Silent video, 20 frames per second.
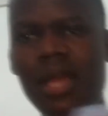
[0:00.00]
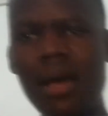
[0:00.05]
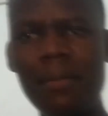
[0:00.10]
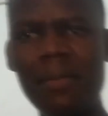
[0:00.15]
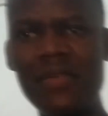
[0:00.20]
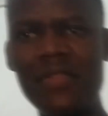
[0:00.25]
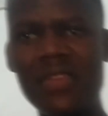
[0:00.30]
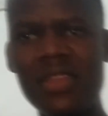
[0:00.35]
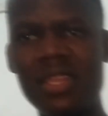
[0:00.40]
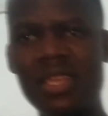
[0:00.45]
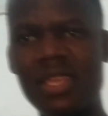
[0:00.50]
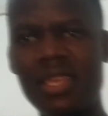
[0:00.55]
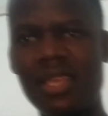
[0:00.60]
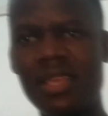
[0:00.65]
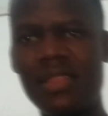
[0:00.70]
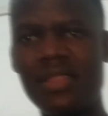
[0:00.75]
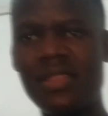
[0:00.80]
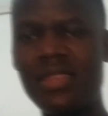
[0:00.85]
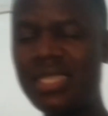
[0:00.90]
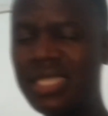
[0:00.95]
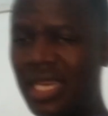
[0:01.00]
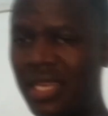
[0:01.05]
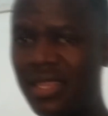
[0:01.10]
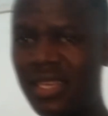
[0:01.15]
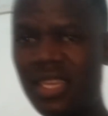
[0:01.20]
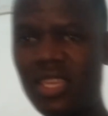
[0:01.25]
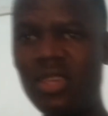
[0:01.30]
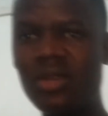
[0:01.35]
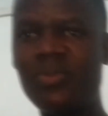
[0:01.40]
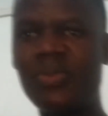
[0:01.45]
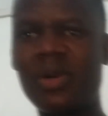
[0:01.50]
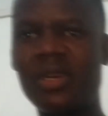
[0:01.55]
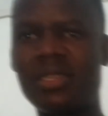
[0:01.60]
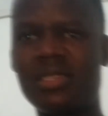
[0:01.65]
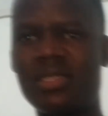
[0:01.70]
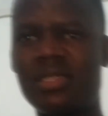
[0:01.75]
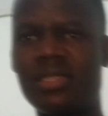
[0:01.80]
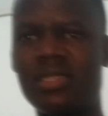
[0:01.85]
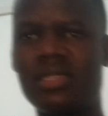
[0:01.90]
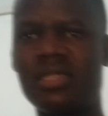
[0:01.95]
Number three, these are the key
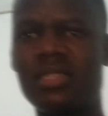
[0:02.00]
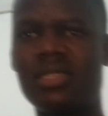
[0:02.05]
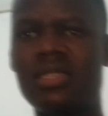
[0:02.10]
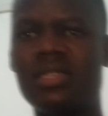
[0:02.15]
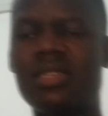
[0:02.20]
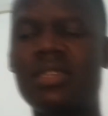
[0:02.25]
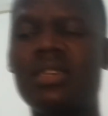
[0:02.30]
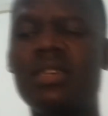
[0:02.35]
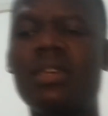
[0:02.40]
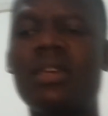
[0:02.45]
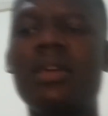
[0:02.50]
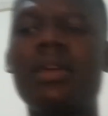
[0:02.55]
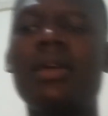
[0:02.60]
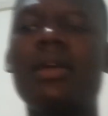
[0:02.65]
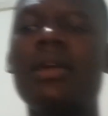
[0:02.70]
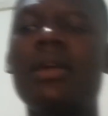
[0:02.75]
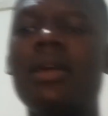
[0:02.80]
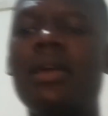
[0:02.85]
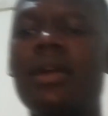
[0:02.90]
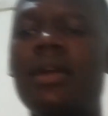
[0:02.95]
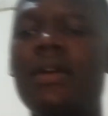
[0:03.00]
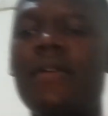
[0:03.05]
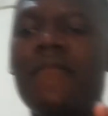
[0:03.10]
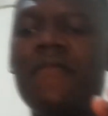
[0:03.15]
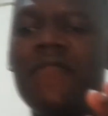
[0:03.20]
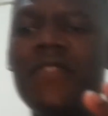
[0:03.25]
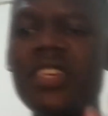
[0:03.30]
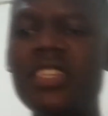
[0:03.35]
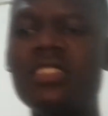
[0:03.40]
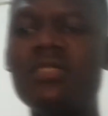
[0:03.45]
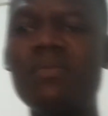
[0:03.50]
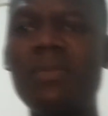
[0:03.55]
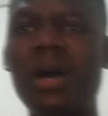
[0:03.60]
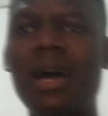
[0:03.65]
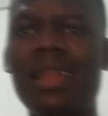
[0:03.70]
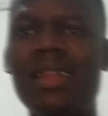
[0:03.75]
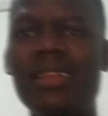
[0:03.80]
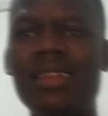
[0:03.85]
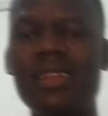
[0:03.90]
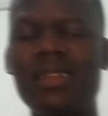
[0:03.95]
point. This
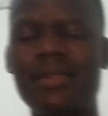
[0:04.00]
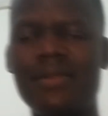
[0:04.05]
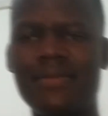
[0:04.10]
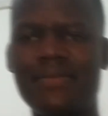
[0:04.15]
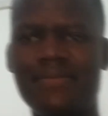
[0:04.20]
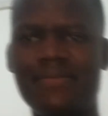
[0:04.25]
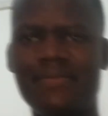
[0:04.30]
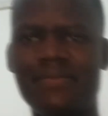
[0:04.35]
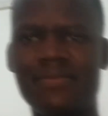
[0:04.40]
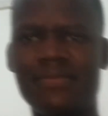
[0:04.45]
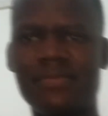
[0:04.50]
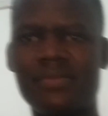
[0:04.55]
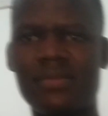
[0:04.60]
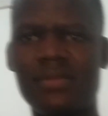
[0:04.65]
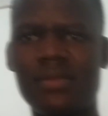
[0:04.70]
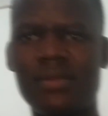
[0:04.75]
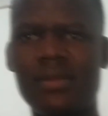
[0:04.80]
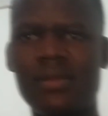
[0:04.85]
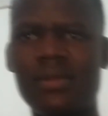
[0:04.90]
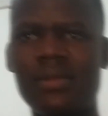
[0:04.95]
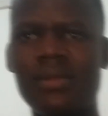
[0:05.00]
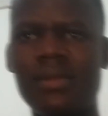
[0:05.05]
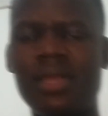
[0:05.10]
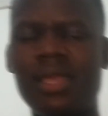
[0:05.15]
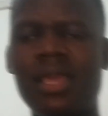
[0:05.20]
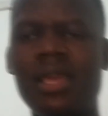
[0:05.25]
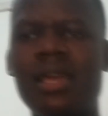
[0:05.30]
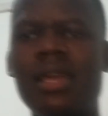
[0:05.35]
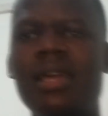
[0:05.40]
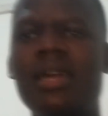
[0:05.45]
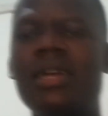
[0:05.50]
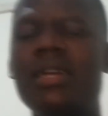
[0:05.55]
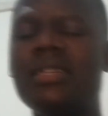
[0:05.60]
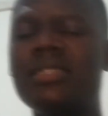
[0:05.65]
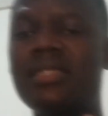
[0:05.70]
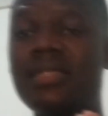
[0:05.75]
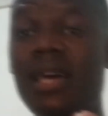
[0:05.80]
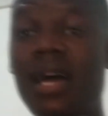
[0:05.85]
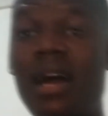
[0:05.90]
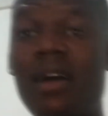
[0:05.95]
man
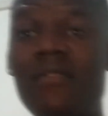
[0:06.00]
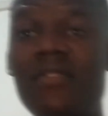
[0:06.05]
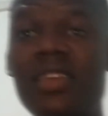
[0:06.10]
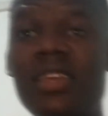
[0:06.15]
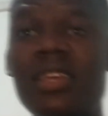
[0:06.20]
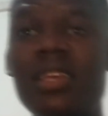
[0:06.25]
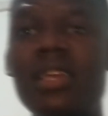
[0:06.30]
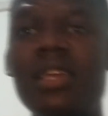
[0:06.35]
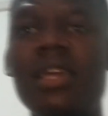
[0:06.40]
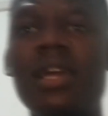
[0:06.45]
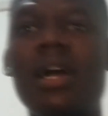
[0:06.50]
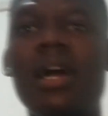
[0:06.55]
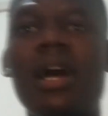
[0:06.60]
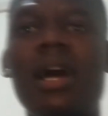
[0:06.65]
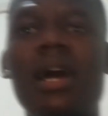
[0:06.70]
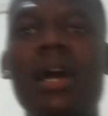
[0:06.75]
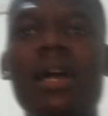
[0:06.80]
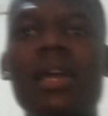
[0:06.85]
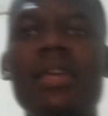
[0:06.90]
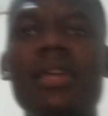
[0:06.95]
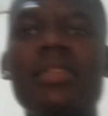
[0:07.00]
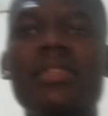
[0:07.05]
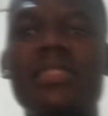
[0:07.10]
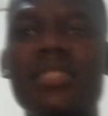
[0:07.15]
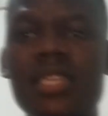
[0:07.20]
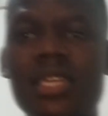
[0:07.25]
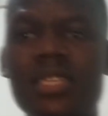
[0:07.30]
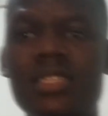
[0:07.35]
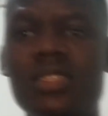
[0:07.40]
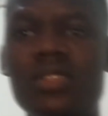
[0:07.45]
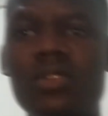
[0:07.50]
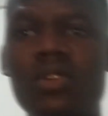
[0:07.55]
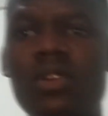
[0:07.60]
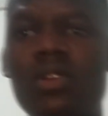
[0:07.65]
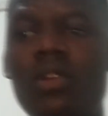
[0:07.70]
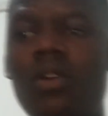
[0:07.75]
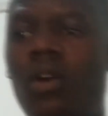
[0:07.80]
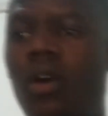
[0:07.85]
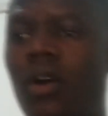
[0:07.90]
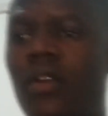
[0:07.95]
is having
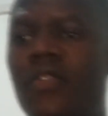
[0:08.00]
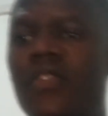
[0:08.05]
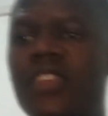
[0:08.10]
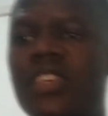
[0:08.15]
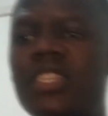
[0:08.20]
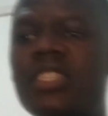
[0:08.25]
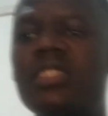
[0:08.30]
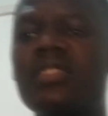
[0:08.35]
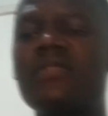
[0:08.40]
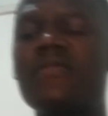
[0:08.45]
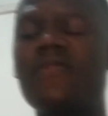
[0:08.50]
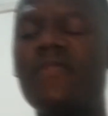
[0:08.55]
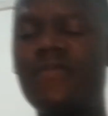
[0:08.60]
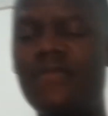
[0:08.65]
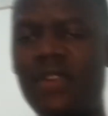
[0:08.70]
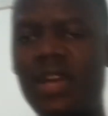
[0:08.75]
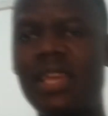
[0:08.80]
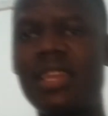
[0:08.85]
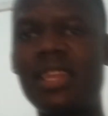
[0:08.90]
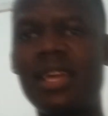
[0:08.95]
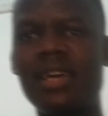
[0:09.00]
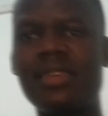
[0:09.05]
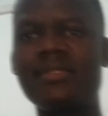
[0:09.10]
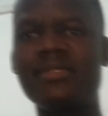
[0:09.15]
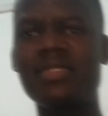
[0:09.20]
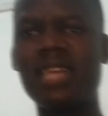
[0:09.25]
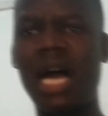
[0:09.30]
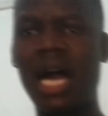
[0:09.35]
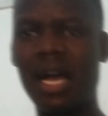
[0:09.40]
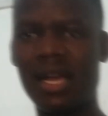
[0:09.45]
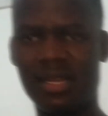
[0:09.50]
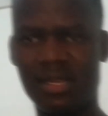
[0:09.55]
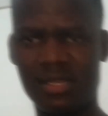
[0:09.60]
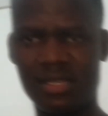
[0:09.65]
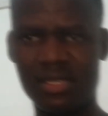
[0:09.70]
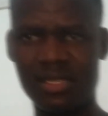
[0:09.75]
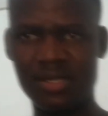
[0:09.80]
intention on this Finance Act.